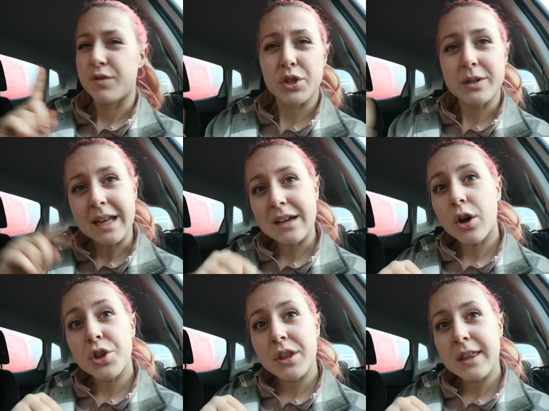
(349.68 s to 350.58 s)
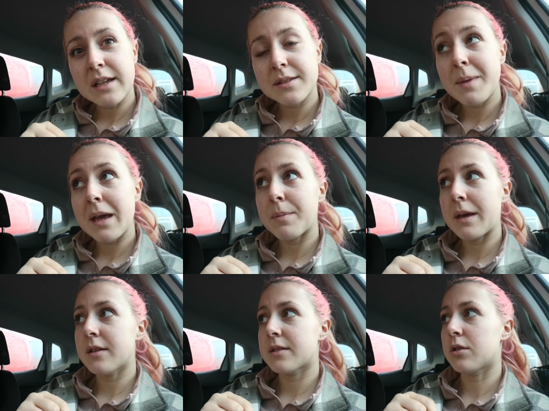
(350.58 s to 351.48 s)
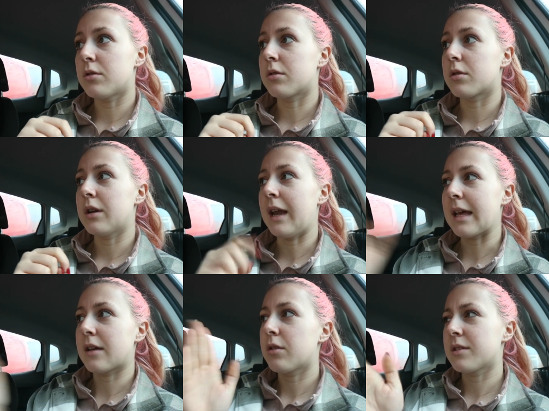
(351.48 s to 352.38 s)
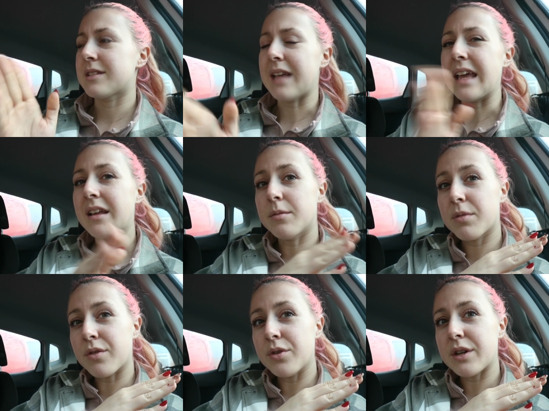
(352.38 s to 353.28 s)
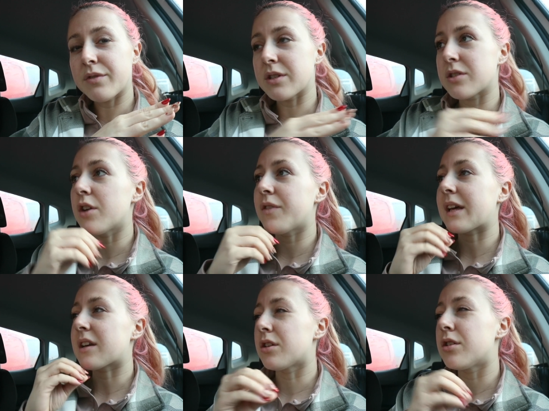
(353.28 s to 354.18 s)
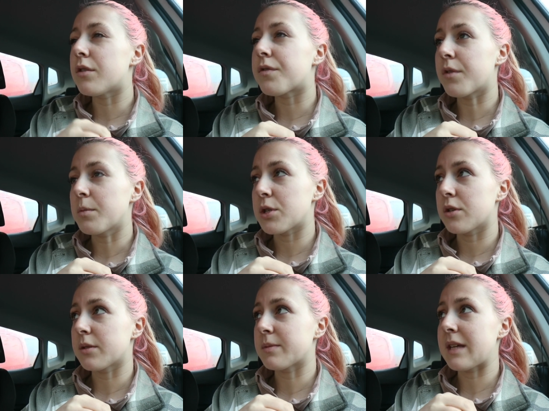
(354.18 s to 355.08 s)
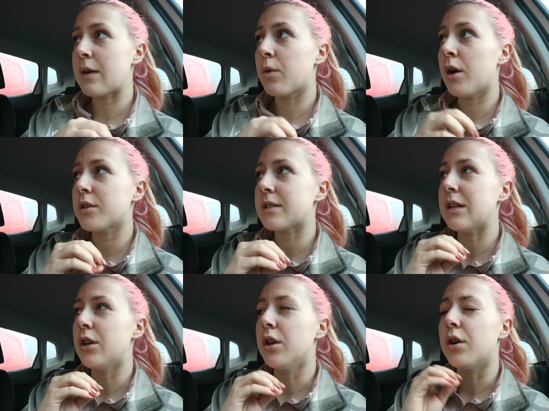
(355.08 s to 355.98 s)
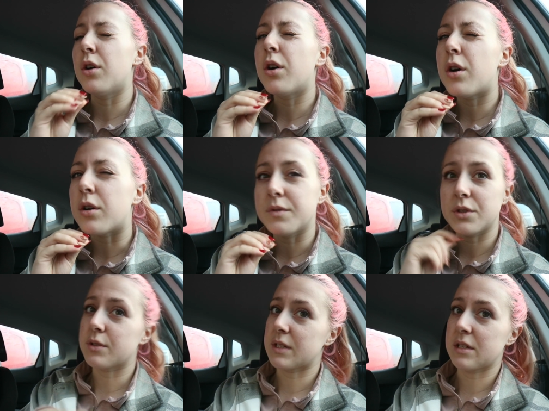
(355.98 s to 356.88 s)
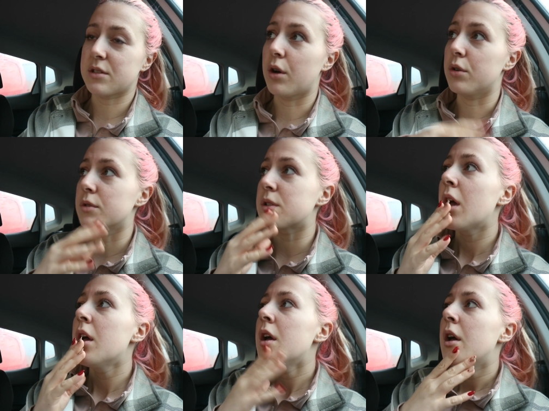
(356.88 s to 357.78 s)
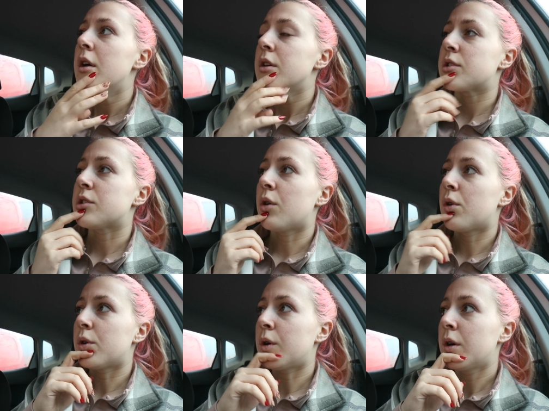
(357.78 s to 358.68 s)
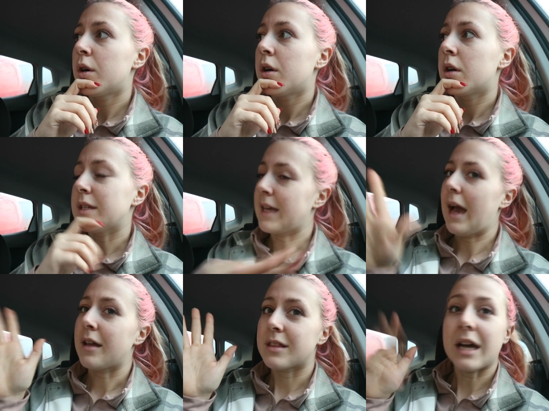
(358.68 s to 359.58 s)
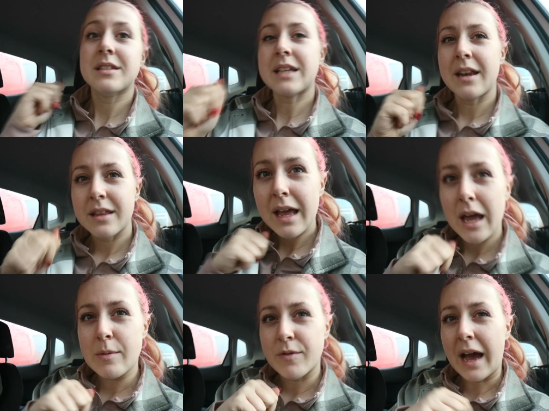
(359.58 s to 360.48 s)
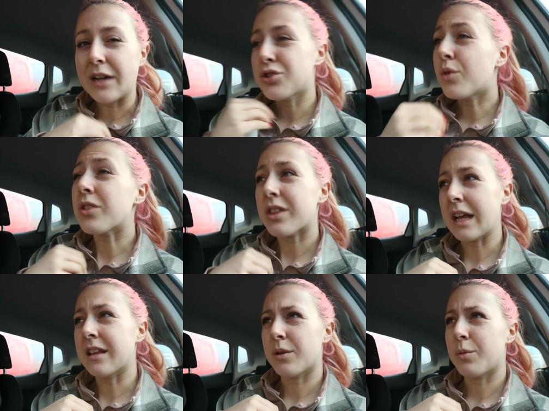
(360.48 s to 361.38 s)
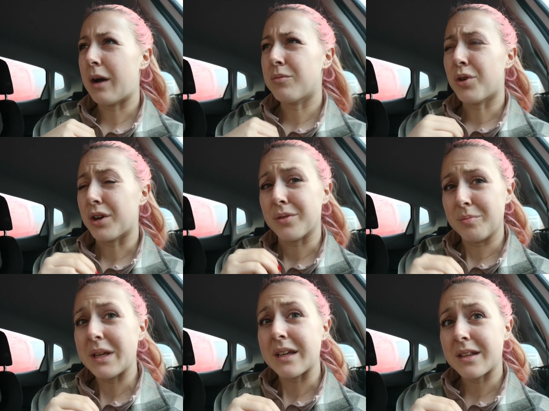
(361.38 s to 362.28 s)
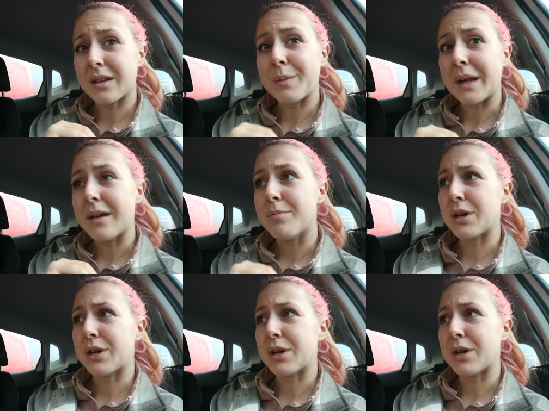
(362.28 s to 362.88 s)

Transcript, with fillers: for doing like other things maybe. So like cycle him through different stuff. Like, I'd love for him to do some scent work because he loves using his nose. So yeah, that's kind of the aim of it. I don't think that I want to compete at the minute